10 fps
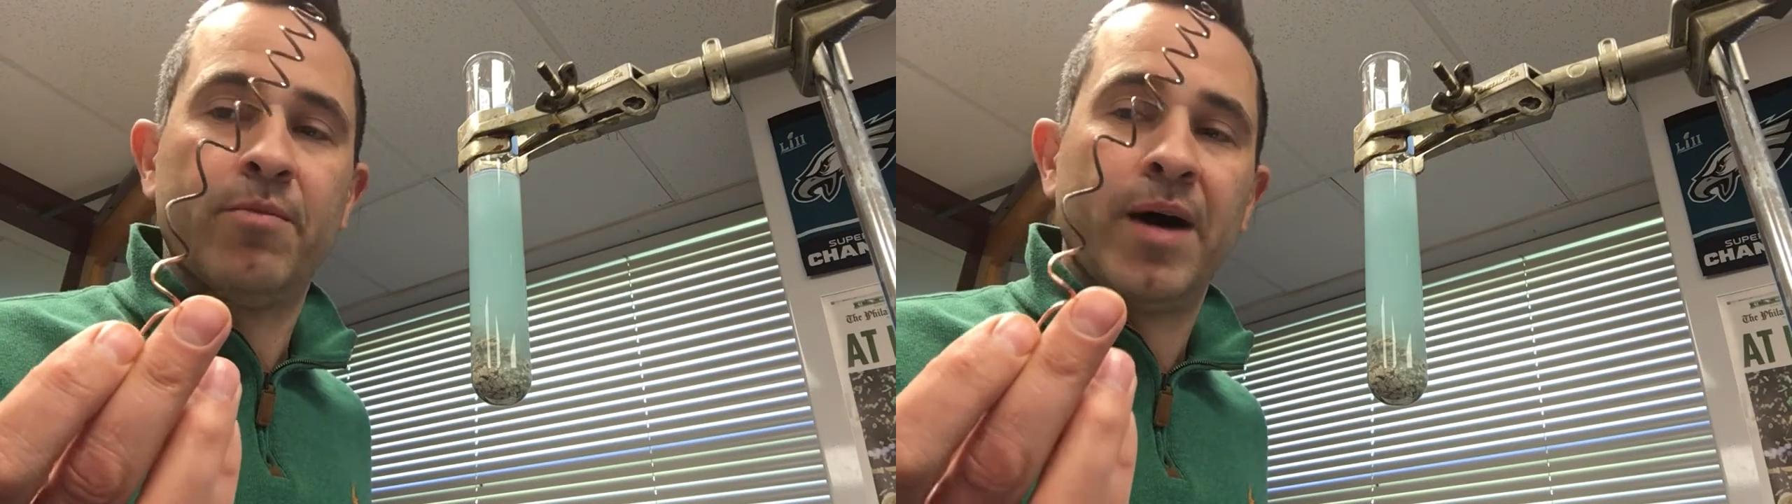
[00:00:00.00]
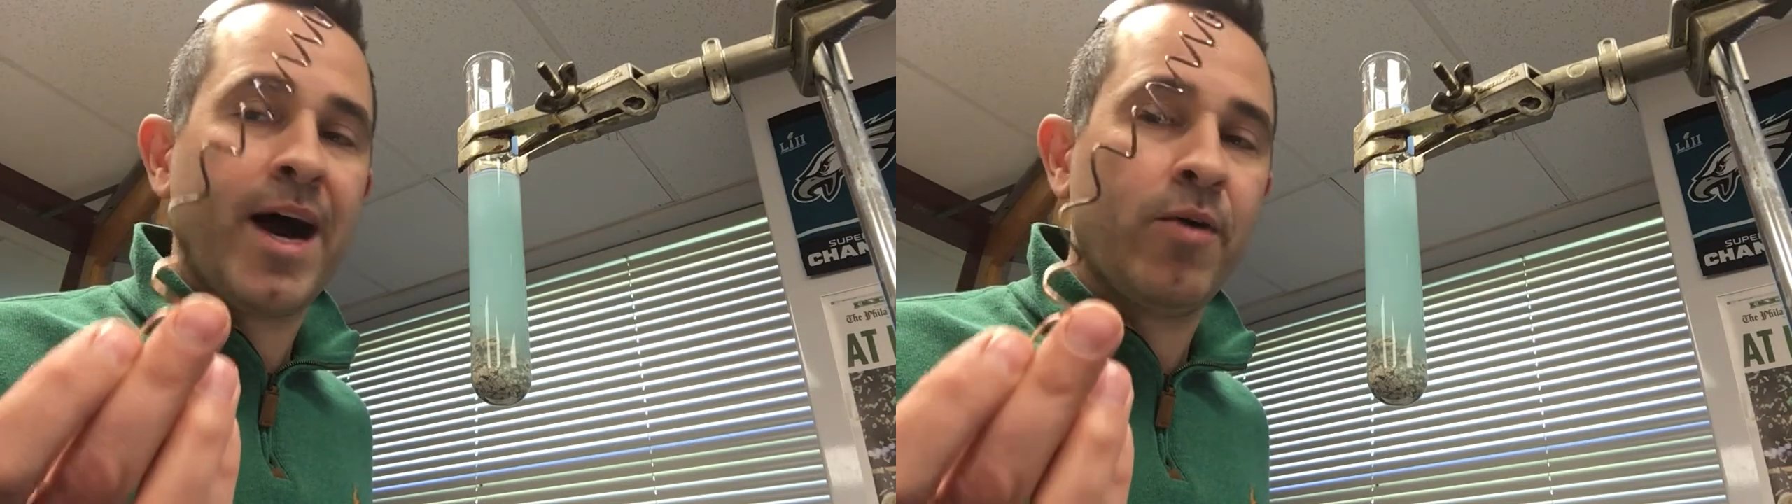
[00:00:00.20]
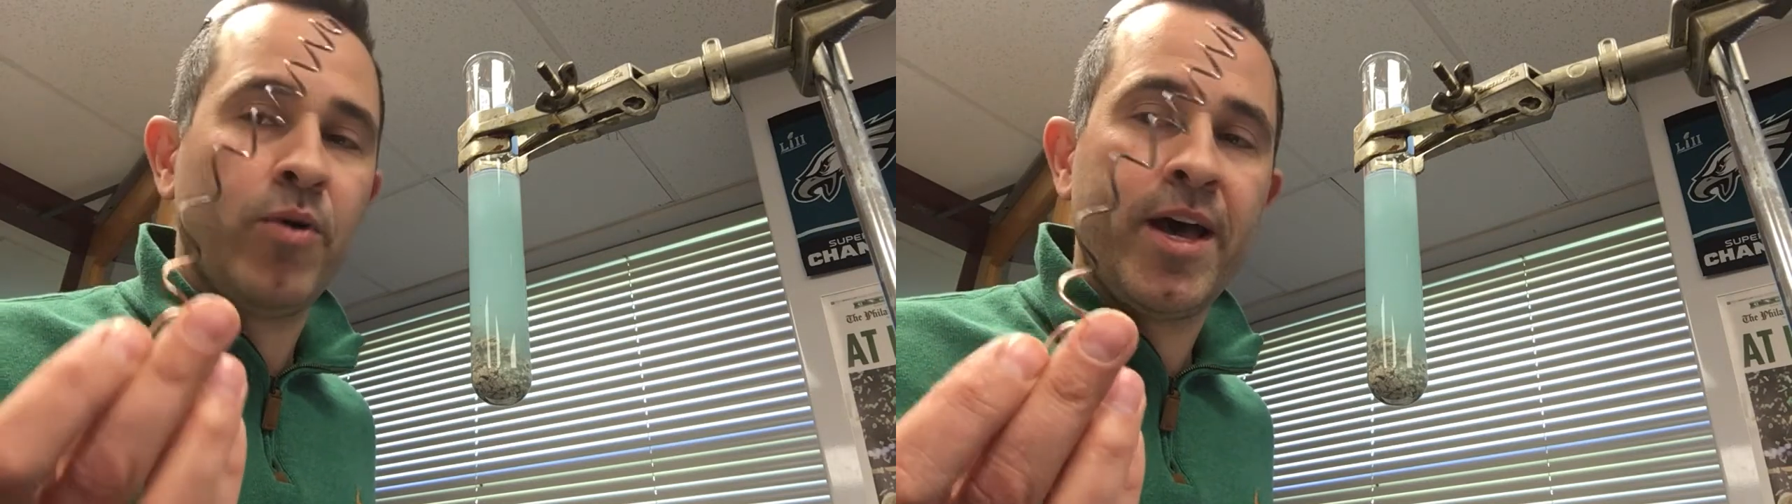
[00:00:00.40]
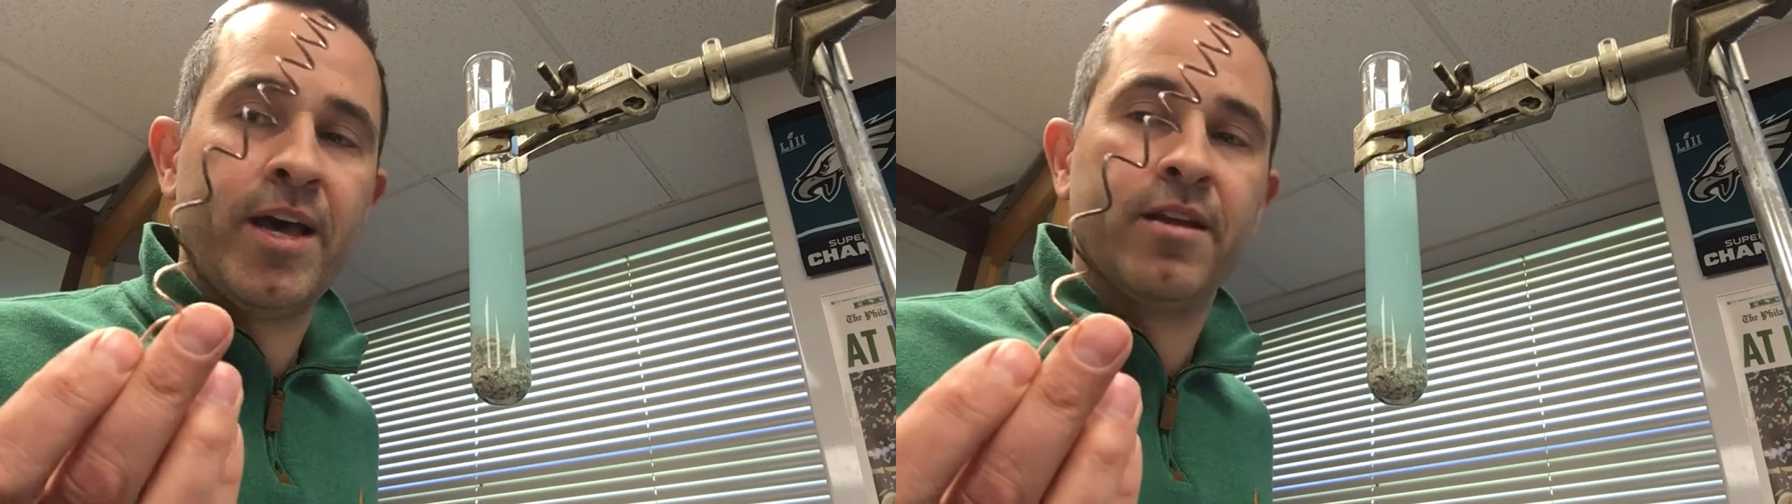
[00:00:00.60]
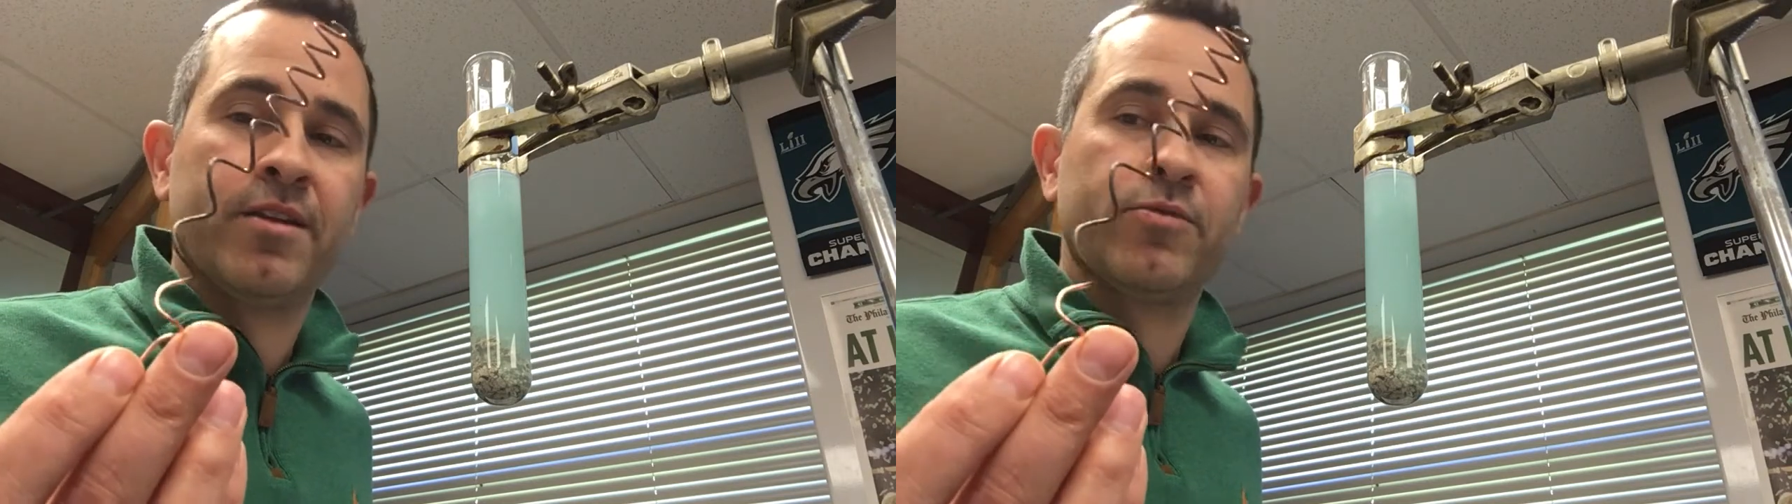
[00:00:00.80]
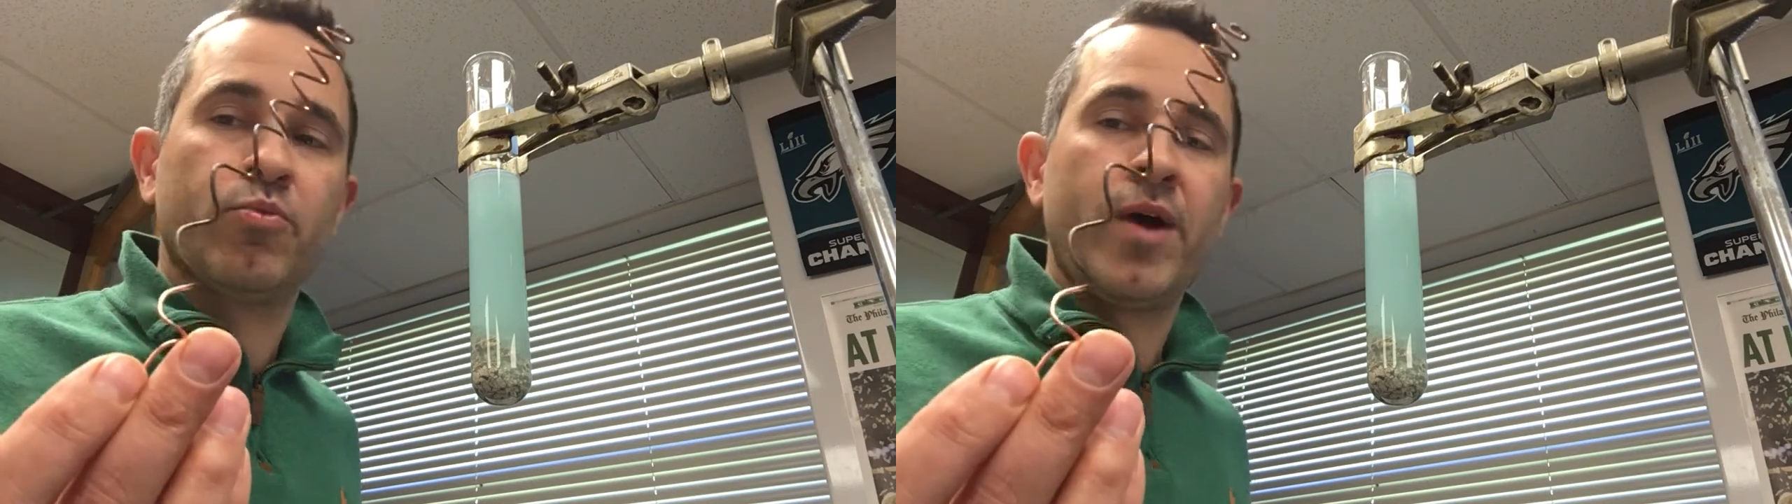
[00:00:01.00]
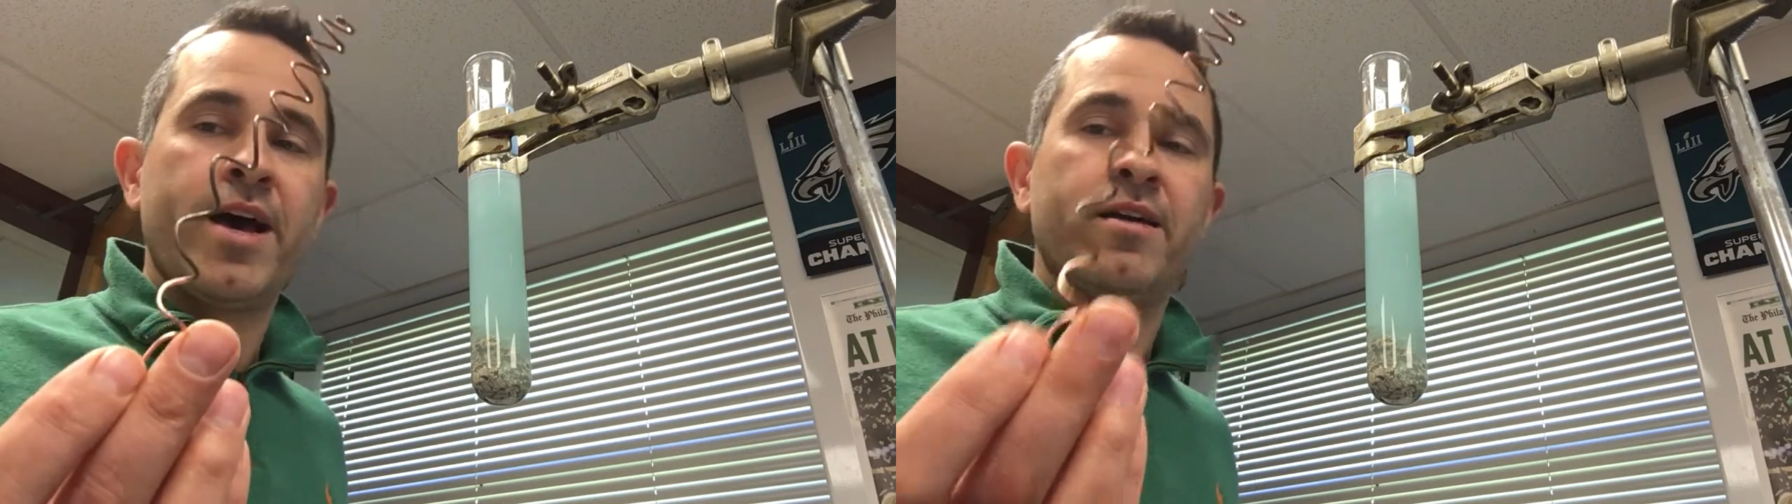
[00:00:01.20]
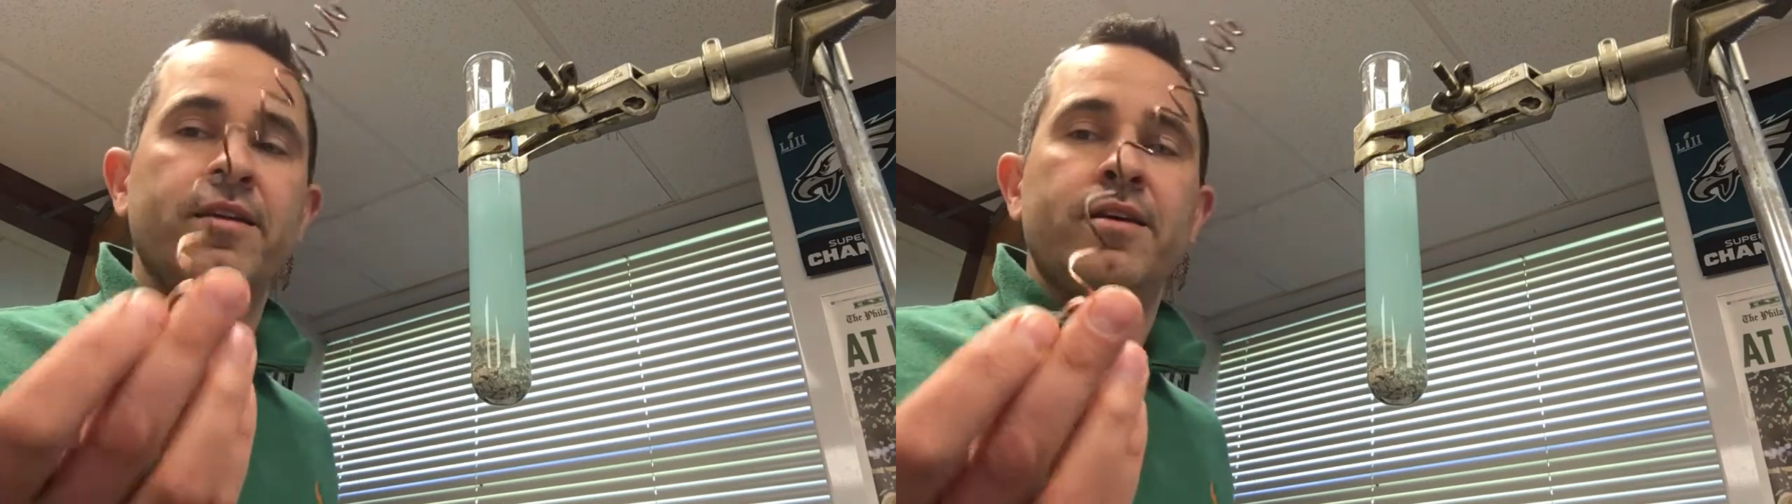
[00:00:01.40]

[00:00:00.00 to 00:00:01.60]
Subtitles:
but I weigh it and it's wet,